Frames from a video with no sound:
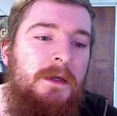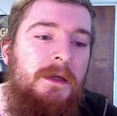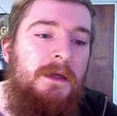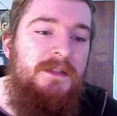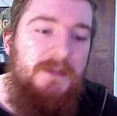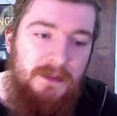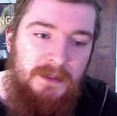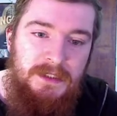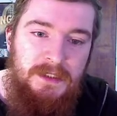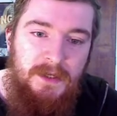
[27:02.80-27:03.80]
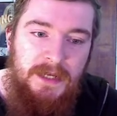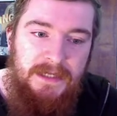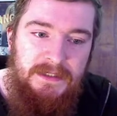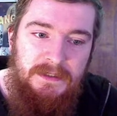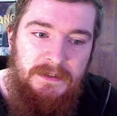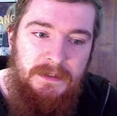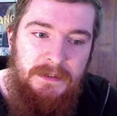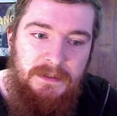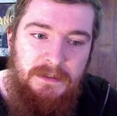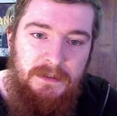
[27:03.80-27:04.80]
Certainly a lot less
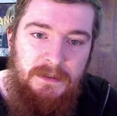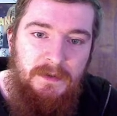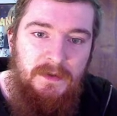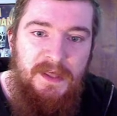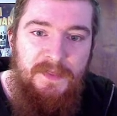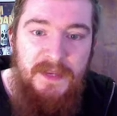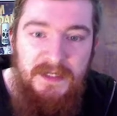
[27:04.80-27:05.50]
than this